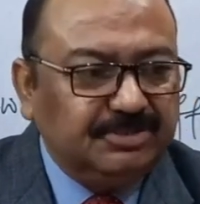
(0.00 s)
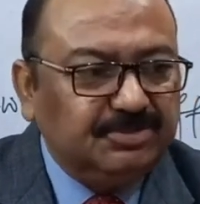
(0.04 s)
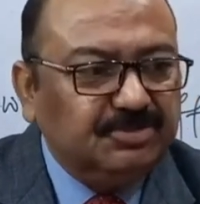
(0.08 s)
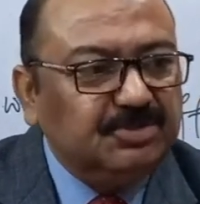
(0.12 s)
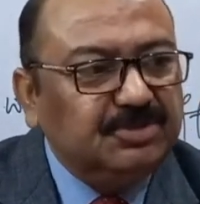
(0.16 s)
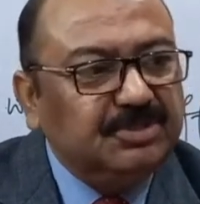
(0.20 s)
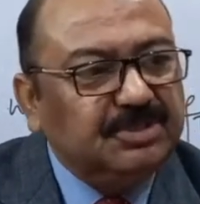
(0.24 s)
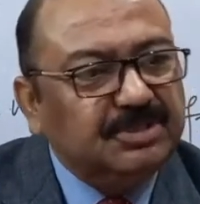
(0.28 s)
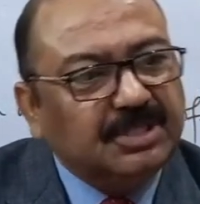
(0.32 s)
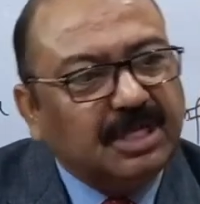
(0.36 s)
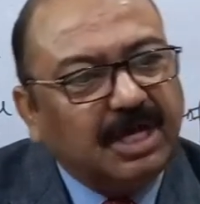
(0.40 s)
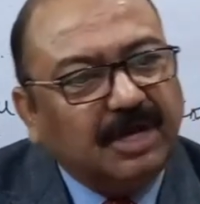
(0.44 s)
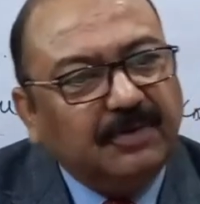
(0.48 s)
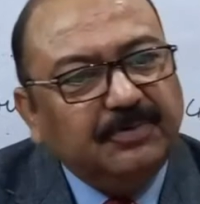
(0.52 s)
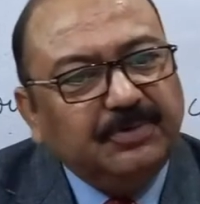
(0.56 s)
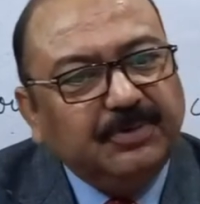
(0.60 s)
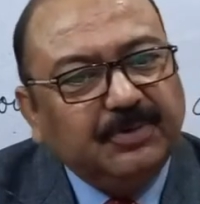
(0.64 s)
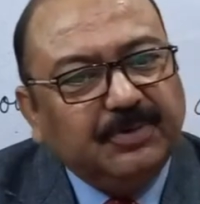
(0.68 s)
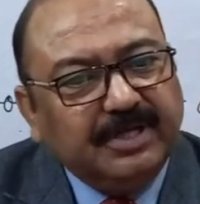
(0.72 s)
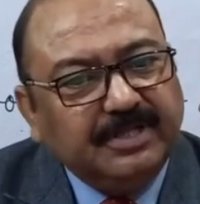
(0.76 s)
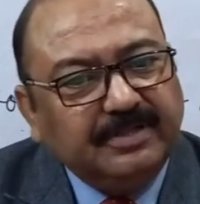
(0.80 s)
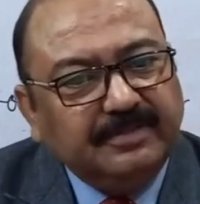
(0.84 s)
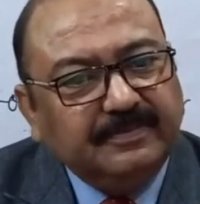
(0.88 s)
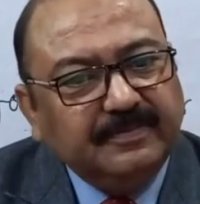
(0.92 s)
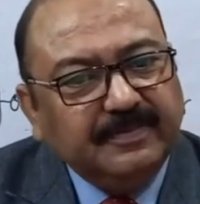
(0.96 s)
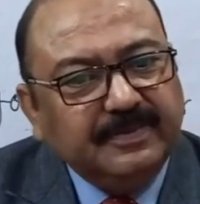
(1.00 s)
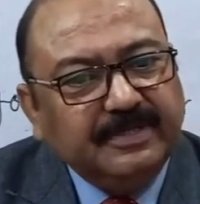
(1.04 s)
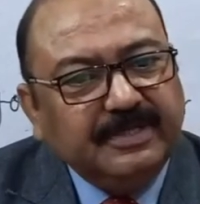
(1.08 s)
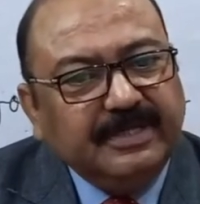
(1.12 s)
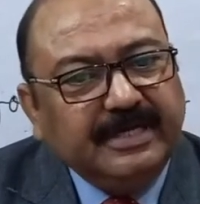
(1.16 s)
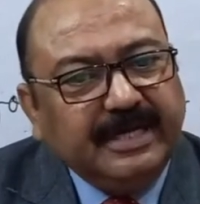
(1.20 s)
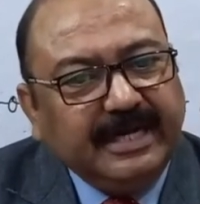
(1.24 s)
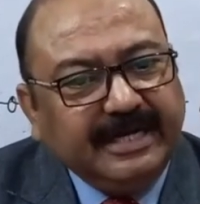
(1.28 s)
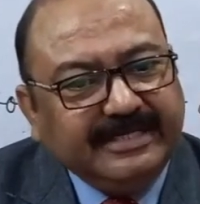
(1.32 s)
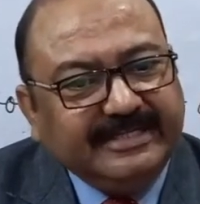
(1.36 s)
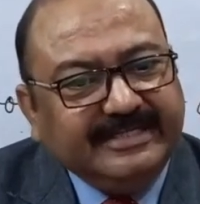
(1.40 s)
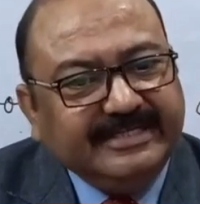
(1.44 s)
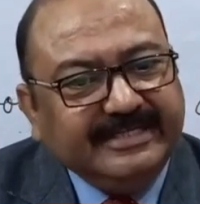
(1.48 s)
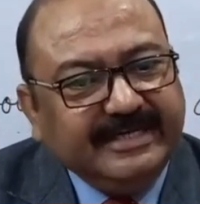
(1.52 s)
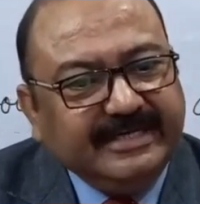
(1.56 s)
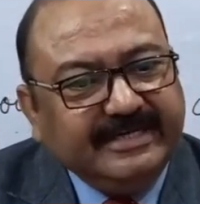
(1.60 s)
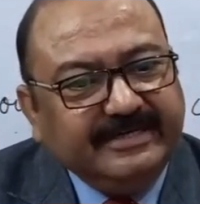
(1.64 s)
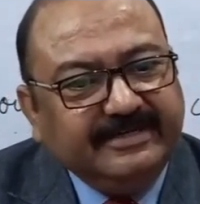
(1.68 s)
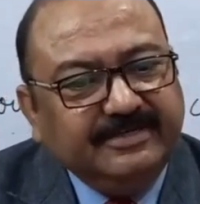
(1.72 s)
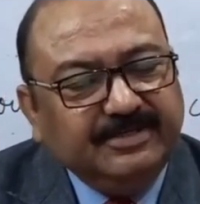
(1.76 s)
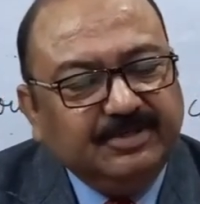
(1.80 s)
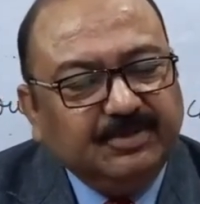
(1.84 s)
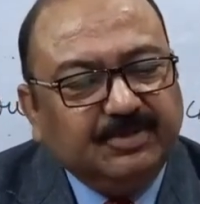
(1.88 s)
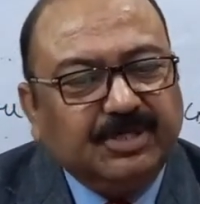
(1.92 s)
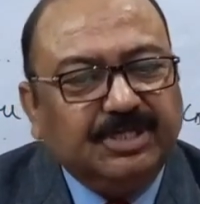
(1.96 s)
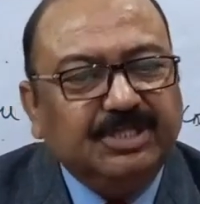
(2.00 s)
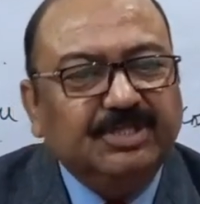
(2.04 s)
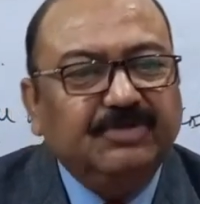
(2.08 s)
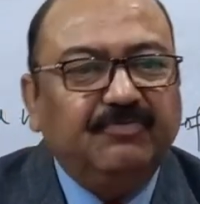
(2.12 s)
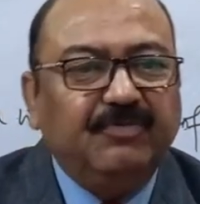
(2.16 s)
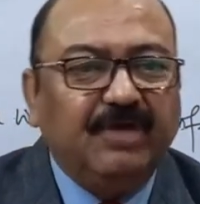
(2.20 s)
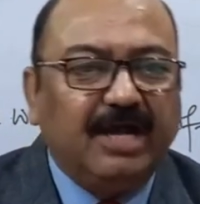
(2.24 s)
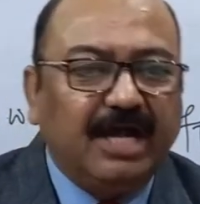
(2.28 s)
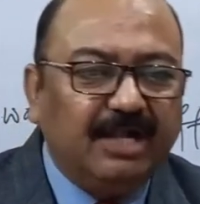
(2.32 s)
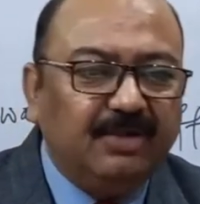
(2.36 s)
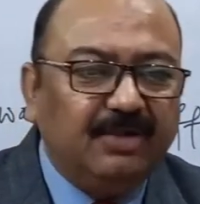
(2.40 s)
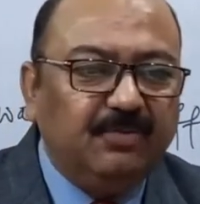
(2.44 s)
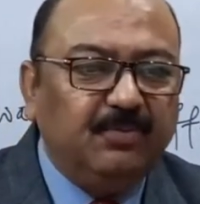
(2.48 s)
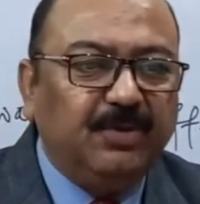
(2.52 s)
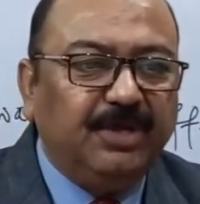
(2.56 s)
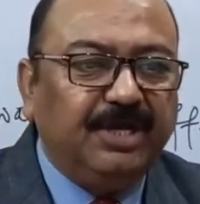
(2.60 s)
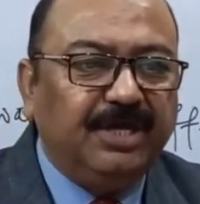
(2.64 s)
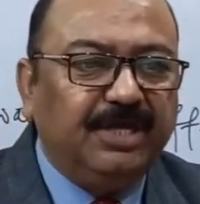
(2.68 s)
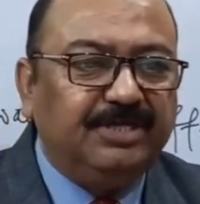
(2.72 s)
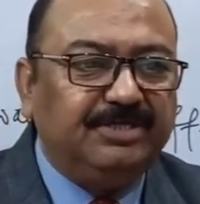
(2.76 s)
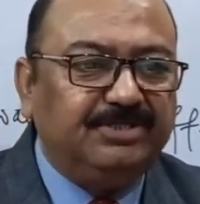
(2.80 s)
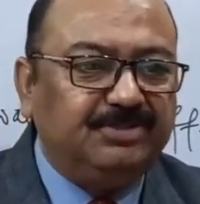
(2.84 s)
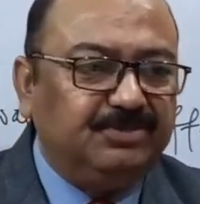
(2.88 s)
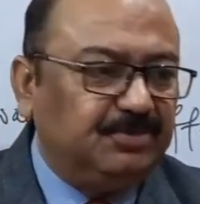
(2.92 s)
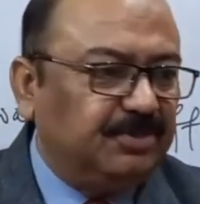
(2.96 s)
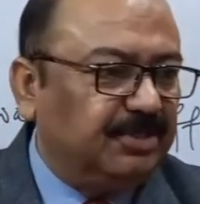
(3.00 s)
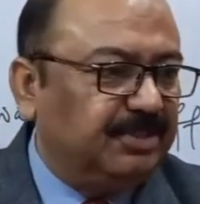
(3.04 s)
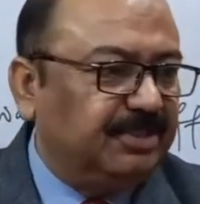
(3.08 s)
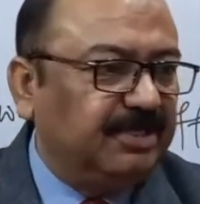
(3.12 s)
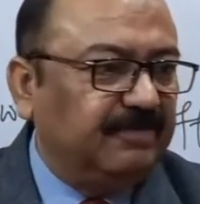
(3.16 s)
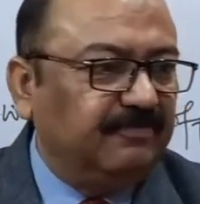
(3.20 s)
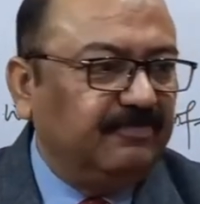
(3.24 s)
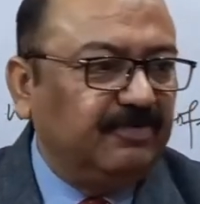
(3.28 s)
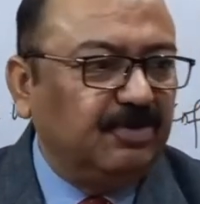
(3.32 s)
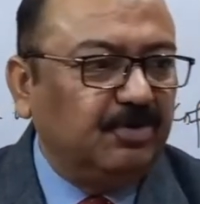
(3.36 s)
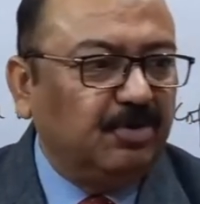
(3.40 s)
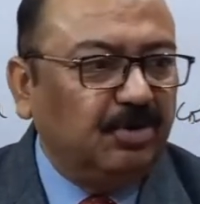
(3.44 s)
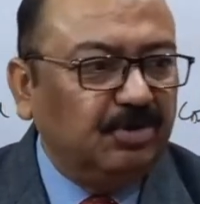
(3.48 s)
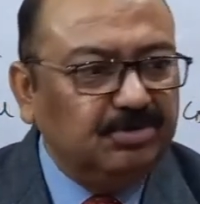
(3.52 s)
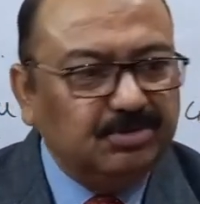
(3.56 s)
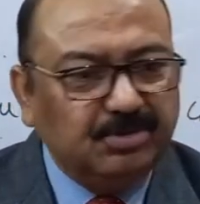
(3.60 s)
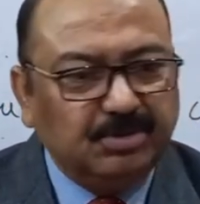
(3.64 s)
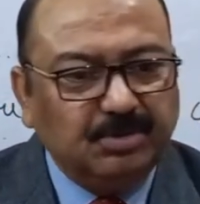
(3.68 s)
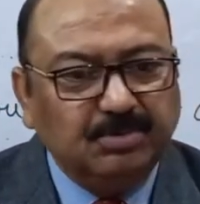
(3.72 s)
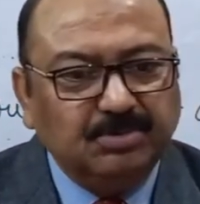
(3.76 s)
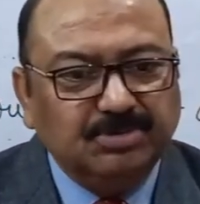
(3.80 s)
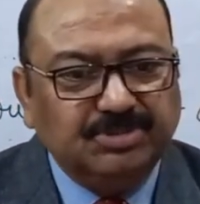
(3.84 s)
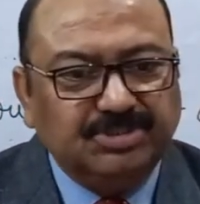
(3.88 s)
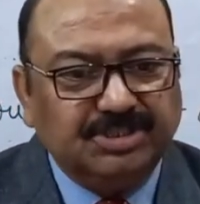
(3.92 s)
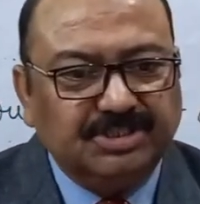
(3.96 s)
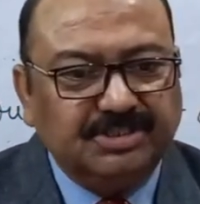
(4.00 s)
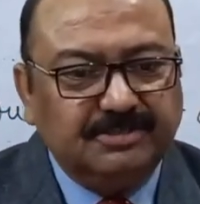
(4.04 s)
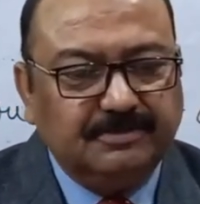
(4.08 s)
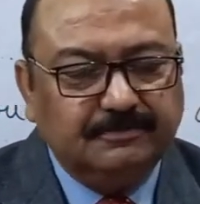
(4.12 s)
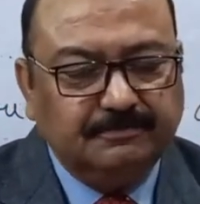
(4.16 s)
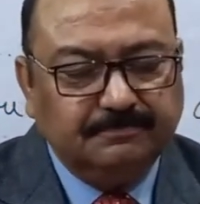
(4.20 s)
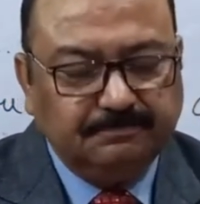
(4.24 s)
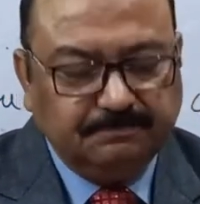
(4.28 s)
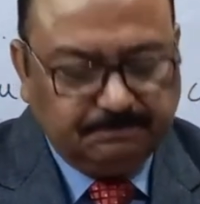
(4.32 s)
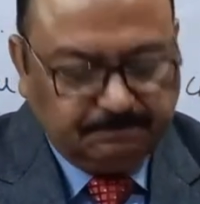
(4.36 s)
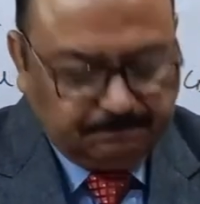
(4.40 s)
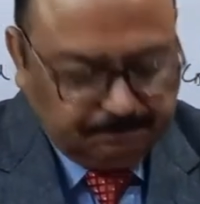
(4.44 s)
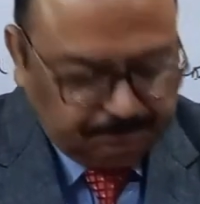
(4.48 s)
So now you can, at the end, you can evaluate, you can have a conclusion